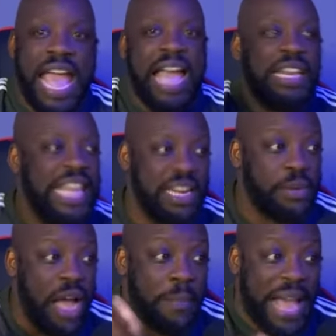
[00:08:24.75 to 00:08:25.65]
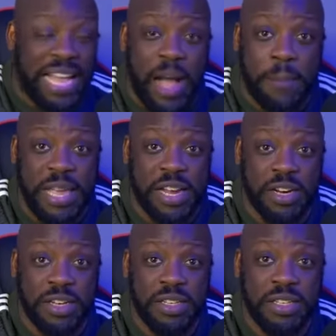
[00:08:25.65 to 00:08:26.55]
Let him oh come back up here
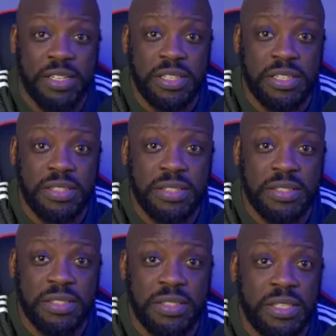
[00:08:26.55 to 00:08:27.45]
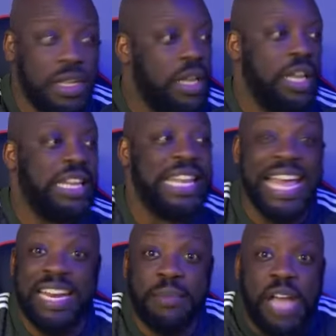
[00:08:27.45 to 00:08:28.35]
my goodness.
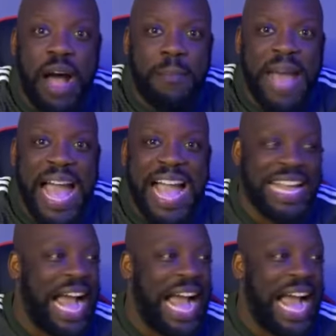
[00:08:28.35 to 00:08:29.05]
Let him come back.